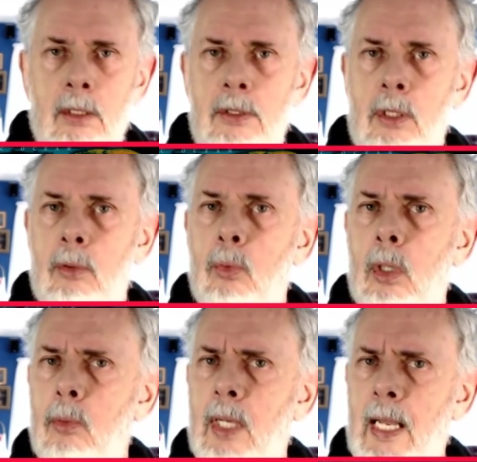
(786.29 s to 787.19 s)
So what
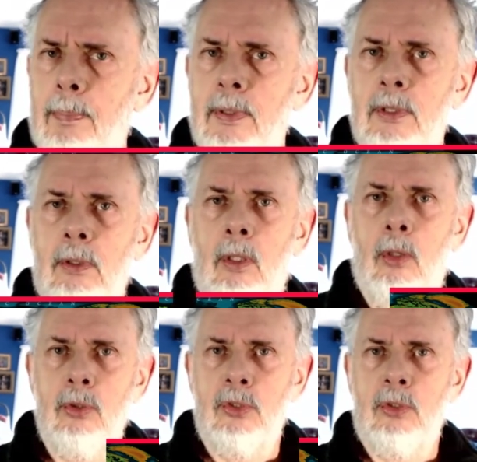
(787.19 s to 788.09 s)
will happen to
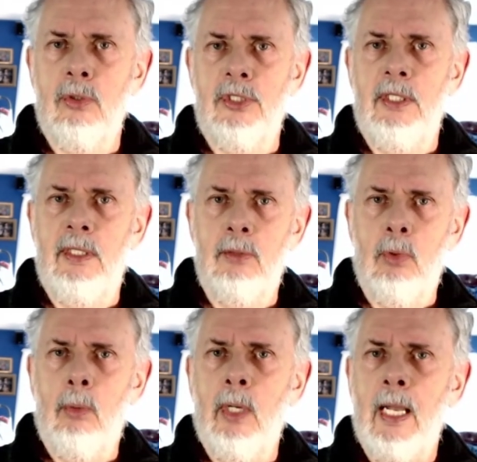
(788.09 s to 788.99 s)
coastal cities?
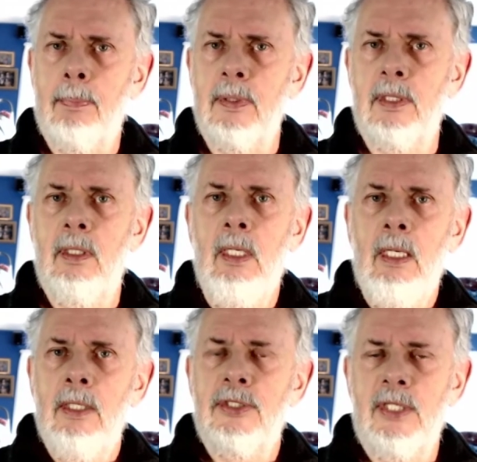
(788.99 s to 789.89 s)
What will happen to
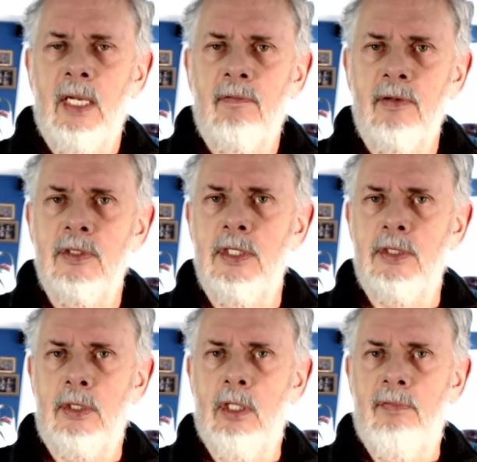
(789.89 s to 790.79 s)
San
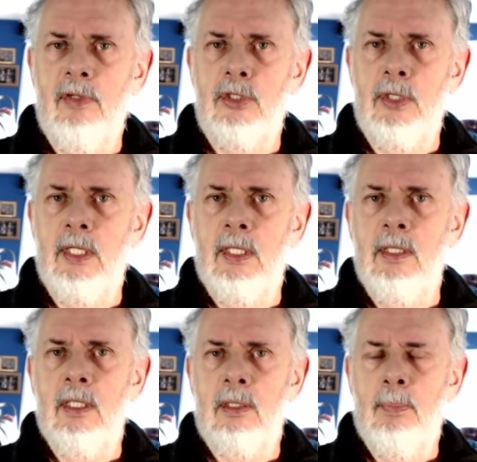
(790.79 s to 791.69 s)
Francisco if it should hit in
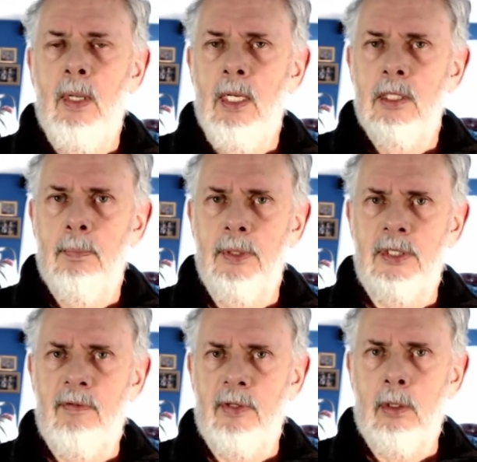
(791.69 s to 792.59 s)
the
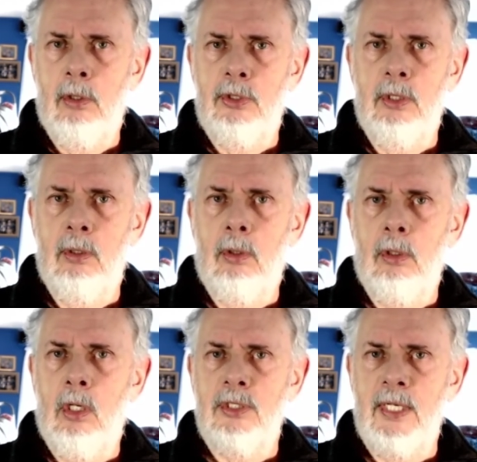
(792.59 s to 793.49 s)
Pacific Ocean, or
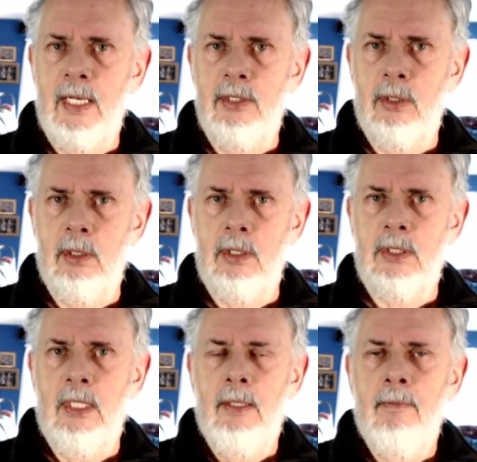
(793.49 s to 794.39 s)
Los Angeles?
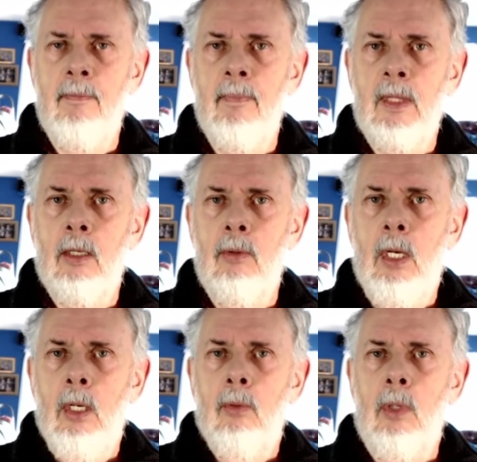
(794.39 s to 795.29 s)

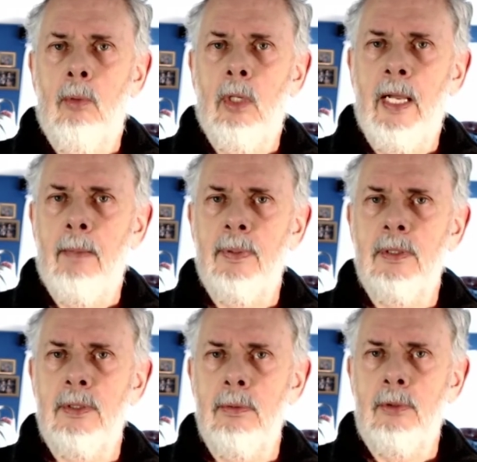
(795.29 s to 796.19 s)
What will happen
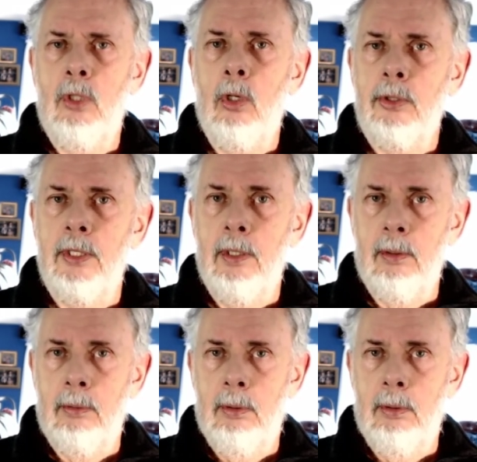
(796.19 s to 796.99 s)
to Tokyo?